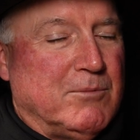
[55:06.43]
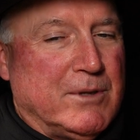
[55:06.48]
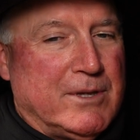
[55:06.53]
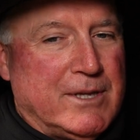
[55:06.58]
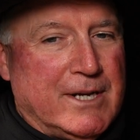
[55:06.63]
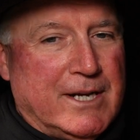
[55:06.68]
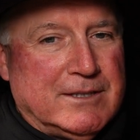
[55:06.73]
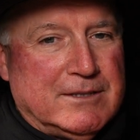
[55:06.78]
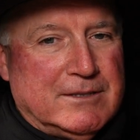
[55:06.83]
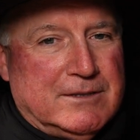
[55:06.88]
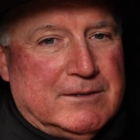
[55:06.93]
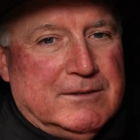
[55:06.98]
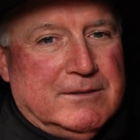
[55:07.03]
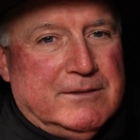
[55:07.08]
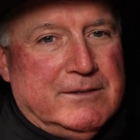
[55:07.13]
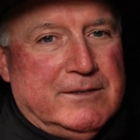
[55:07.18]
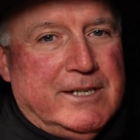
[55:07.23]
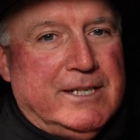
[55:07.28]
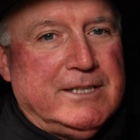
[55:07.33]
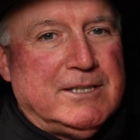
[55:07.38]
But that's
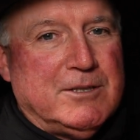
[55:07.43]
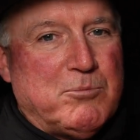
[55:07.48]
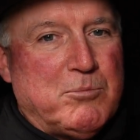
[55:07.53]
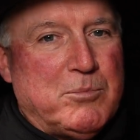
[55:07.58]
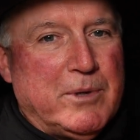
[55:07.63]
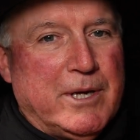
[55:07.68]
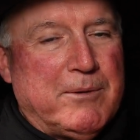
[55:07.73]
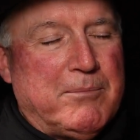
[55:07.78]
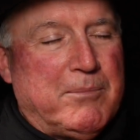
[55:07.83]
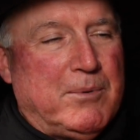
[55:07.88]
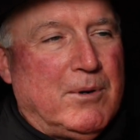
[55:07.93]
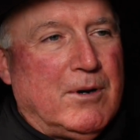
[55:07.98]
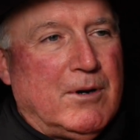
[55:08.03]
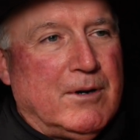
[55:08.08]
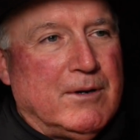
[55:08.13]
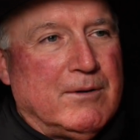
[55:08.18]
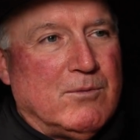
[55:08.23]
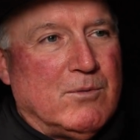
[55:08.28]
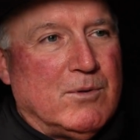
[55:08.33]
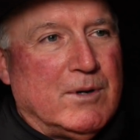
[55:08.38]
a big
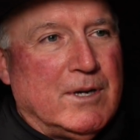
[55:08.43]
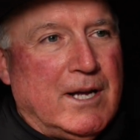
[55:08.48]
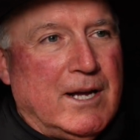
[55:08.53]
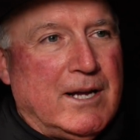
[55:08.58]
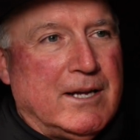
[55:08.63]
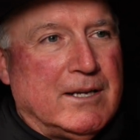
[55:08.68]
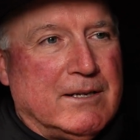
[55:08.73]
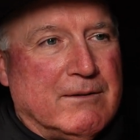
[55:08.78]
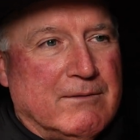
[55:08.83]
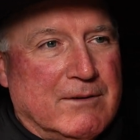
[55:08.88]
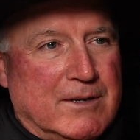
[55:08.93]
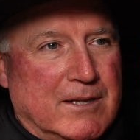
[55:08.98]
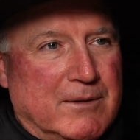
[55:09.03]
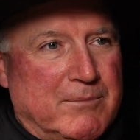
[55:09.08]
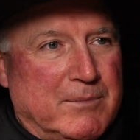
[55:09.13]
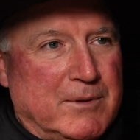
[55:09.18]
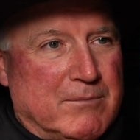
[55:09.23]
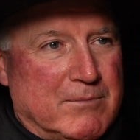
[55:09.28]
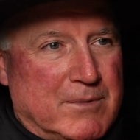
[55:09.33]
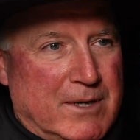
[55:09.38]
part of what I
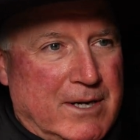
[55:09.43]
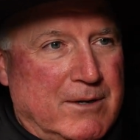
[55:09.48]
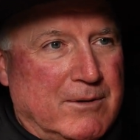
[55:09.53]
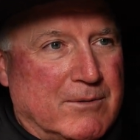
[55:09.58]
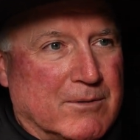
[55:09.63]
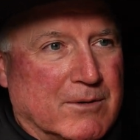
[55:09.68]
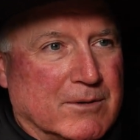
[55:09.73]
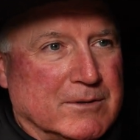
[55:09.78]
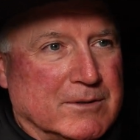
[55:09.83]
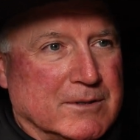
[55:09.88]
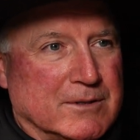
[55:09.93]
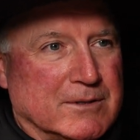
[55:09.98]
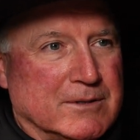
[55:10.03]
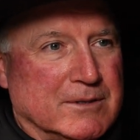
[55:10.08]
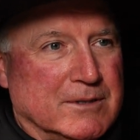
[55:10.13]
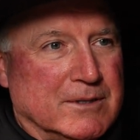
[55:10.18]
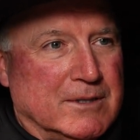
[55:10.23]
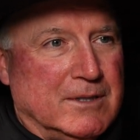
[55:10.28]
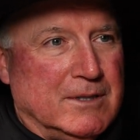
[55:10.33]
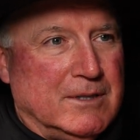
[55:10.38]
develop in my
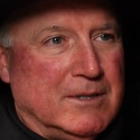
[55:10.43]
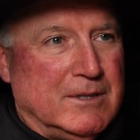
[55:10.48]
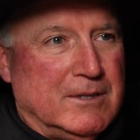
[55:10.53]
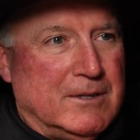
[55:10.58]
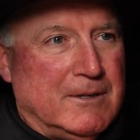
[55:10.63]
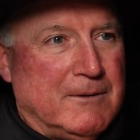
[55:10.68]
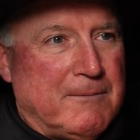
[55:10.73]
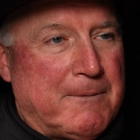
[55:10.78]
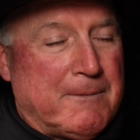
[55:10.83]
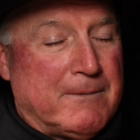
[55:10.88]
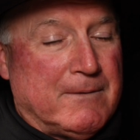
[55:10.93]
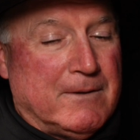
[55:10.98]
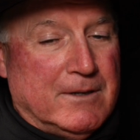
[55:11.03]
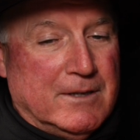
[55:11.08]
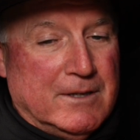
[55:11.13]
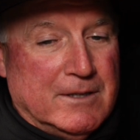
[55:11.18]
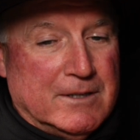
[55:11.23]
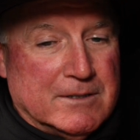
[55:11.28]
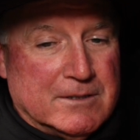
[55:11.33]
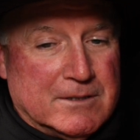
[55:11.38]
horses
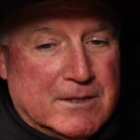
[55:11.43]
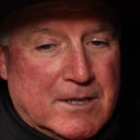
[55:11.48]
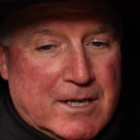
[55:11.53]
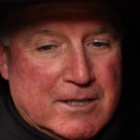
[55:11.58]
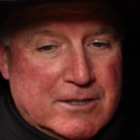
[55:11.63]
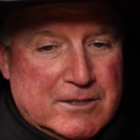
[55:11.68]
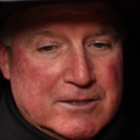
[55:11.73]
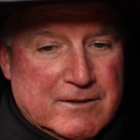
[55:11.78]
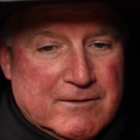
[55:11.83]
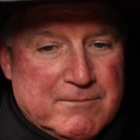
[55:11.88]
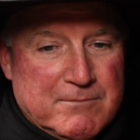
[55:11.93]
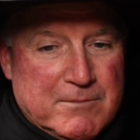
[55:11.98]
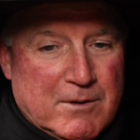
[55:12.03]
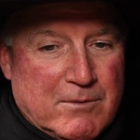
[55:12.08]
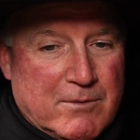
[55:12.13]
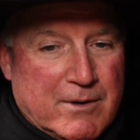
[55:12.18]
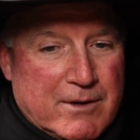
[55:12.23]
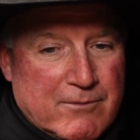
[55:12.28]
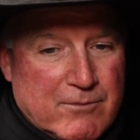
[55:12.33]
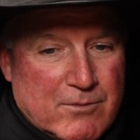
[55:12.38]
is I shift
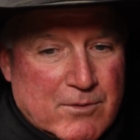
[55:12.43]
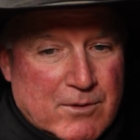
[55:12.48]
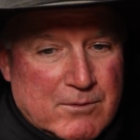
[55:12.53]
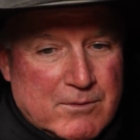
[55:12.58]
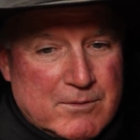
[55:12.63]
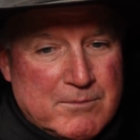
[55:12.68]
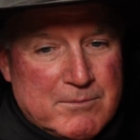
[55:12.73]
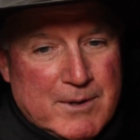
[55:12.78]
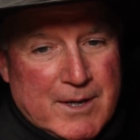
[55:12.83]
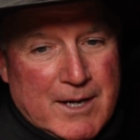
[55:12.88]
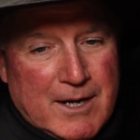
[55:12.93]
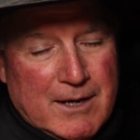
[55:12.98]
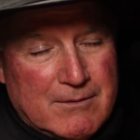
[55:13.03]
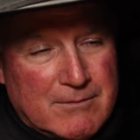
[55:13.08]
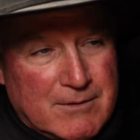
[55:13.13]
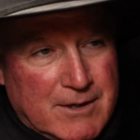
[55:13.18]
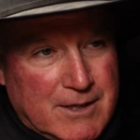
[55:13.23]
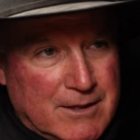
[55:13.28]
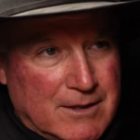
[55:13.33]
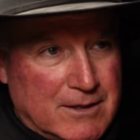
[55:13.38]
my weight forward, back,
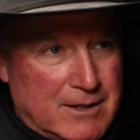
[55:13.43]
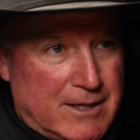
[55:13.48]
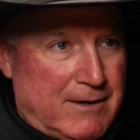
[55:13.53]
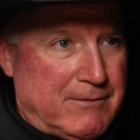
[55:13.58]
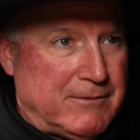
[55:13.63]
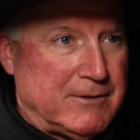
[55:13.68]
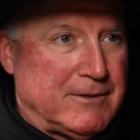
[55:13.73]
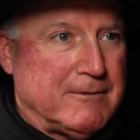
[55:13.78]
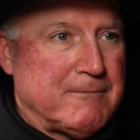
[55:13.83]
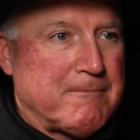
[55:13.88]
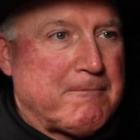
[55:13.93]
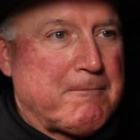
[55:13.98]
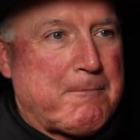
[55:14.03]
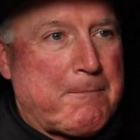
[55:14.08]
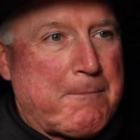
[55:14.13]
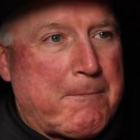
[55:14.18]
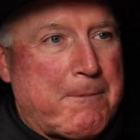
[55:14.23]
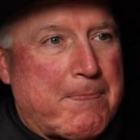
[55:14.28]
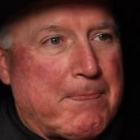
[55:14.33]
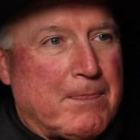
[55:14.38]
right, and left.
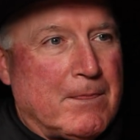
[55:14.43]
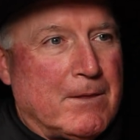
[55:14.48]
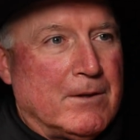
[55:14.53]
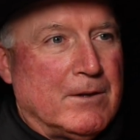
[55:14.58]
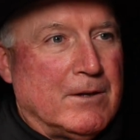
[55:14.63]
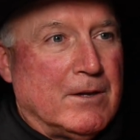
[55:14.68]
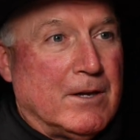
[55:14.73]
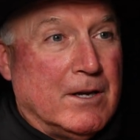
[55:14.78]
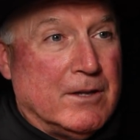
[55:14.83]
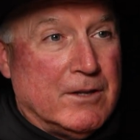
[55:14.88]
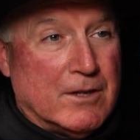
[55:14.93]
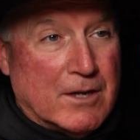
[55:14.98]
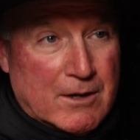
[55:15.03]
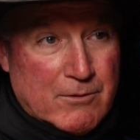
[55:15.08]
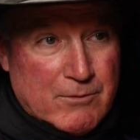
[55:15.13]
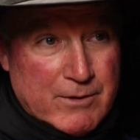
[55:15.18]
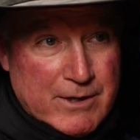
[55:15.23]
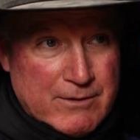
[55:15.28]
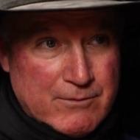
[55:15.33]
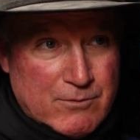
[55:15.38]
And then I
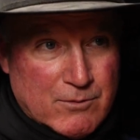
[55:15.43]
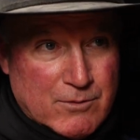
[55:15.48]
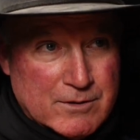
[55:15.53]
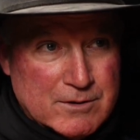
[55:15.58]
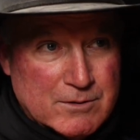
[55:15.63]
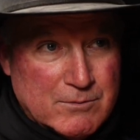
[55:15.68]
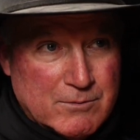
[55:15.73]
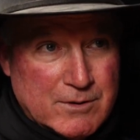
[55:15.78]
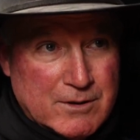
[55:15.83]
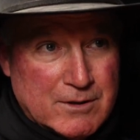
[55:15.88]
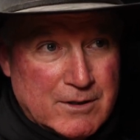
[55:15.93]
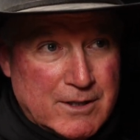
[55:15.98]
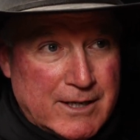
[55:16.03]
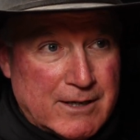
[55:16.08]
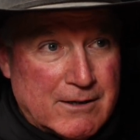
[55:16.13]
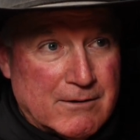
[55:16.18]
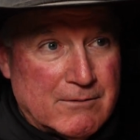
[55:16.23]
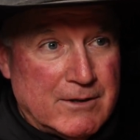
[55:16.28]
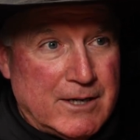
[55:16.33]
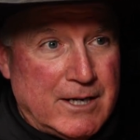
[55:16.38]
reinforce it with a
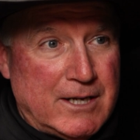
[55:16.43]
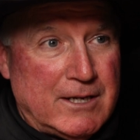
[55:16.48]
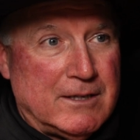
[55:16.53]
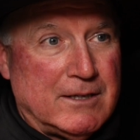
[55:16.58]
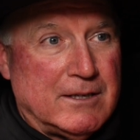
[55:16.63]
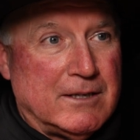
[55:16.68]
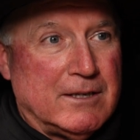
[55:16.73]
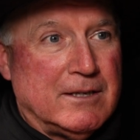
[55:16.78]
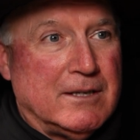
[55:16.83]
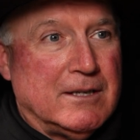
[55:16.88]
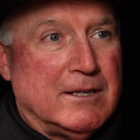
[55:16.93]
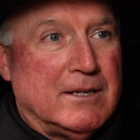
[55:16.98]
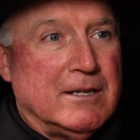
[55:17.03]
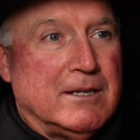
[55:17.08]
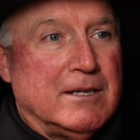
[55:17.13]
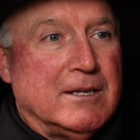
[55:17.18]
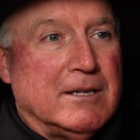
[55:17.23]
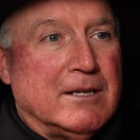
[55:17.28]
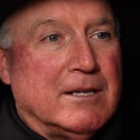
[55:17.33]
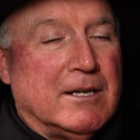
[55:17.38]
leg or rein.
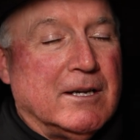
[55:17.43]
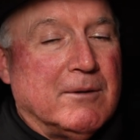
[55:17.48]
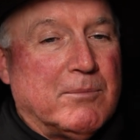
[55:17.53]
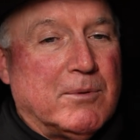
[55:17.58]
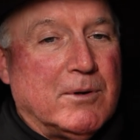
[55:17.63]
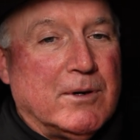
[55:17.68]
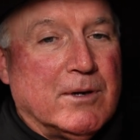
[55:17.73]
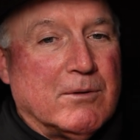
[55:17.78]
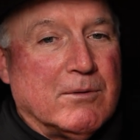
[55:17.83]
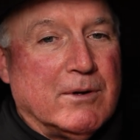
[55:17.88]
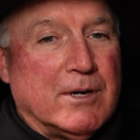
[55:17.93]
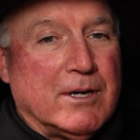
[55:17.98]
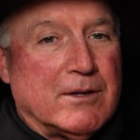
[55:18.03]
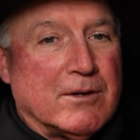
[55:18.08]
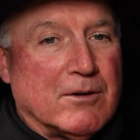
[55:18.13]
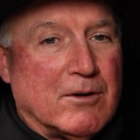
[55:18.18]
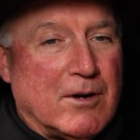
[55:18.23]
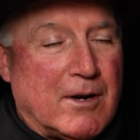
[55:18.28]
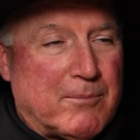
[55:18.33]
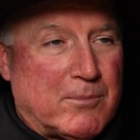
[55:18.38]
And pretty quick,
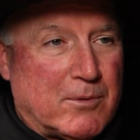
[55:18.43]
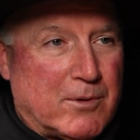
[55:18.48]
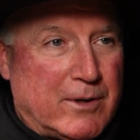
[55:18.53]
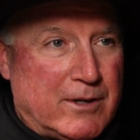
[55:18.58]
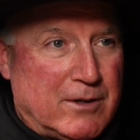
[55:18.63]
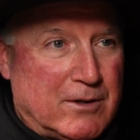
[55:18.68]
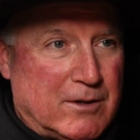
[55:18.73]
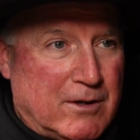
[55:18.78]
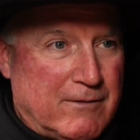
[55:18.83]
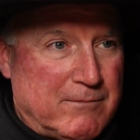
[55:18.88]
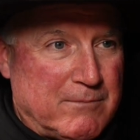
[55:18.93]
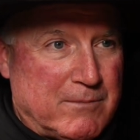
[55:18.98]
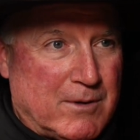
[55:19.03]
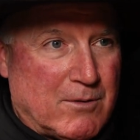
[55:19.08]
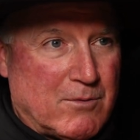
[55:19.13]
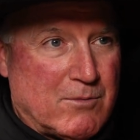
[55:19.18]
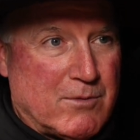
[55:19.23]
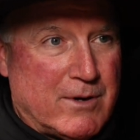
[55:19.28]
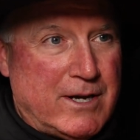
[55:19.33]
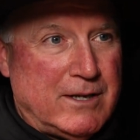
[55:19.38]
they're operating off
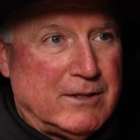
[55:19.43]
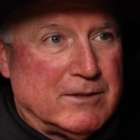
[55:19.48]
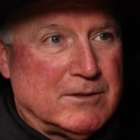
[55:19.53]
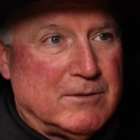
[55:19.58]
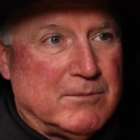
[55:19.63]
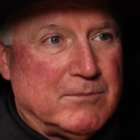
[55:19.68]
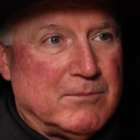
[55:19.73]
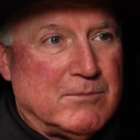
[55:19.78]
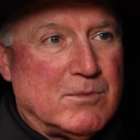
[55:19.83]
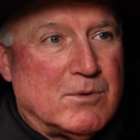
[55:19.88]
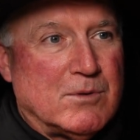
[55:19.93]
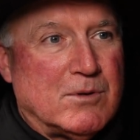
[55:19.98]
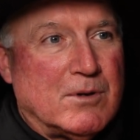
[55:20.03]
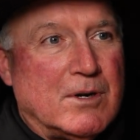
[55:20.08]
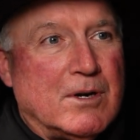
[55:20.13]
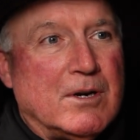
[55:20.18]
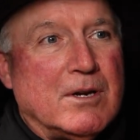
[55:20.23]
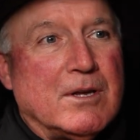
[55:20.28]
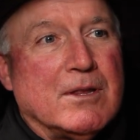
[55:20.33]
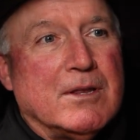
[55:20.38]
my weight something
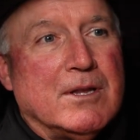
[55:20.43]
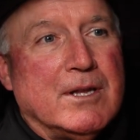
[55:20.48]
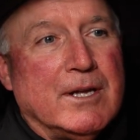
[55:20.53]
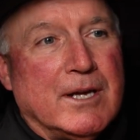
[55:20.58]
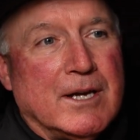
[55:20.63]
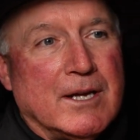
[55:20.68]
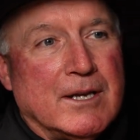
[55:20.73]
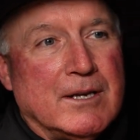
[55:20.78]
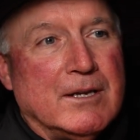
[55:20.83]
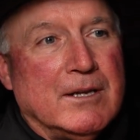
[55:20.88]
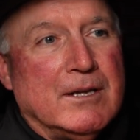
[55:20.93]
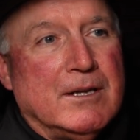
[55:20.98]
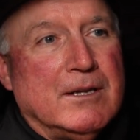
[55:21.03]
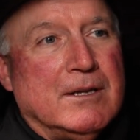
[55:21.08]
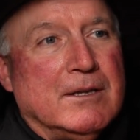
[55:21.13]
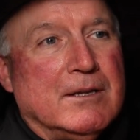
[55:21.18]
more than